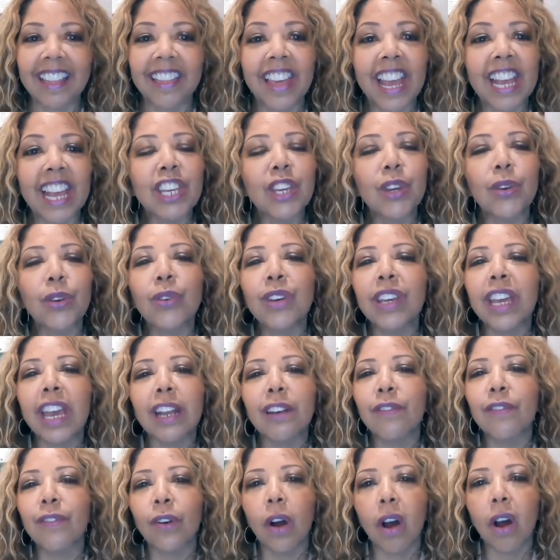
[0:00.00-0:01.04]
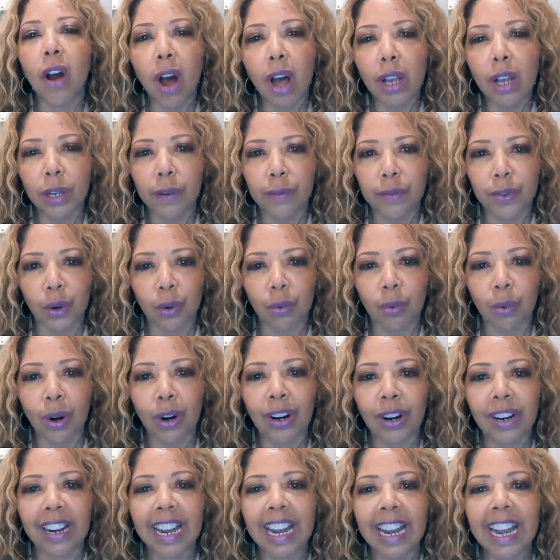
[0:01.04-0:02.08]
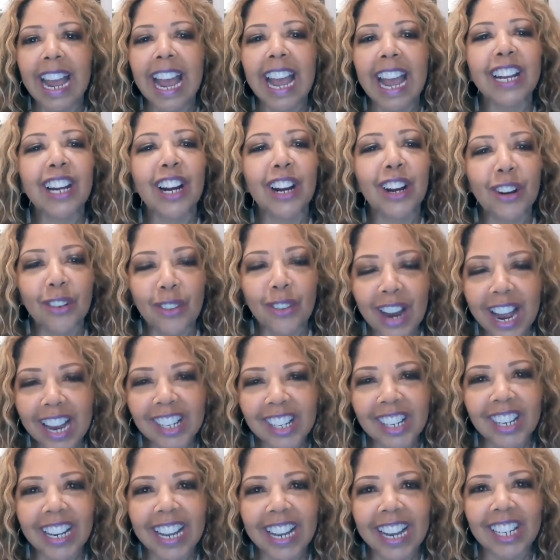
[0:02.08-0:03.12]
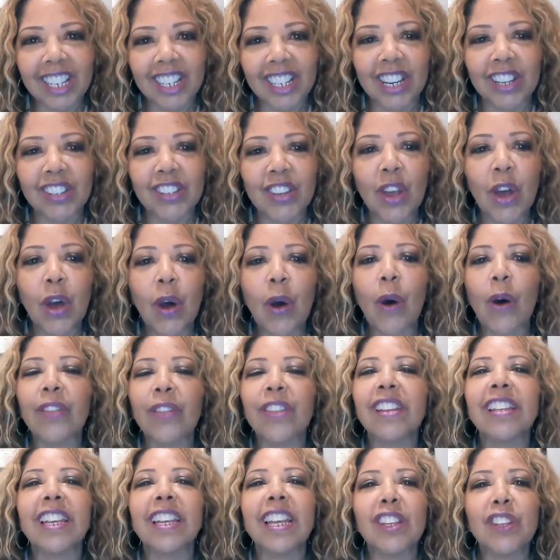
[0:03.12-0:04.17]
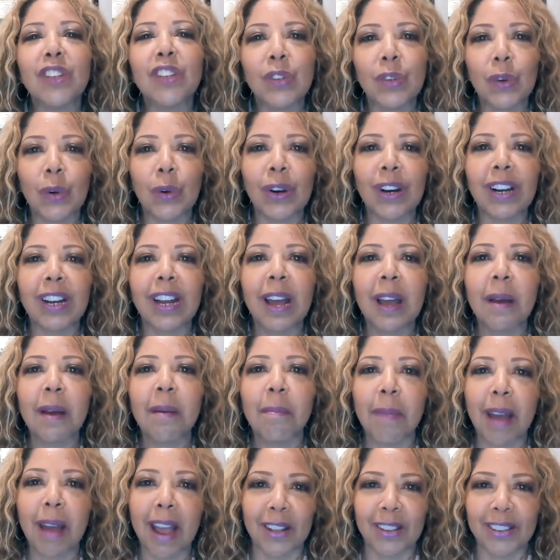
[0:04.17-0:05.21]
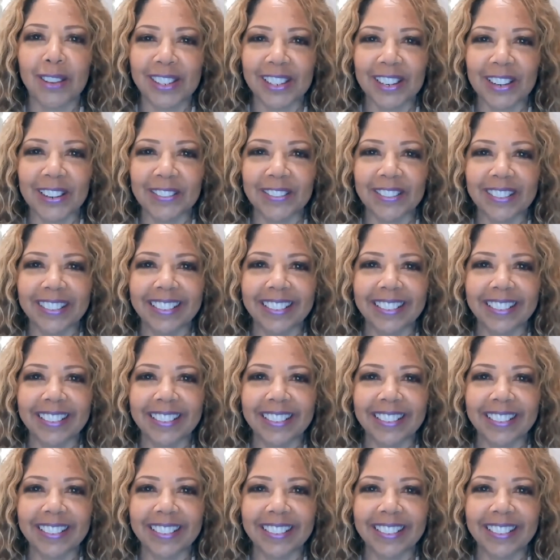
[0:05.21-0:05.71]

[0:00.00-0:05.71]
Thank you again for all of your work, and congratulations on this historic milestone.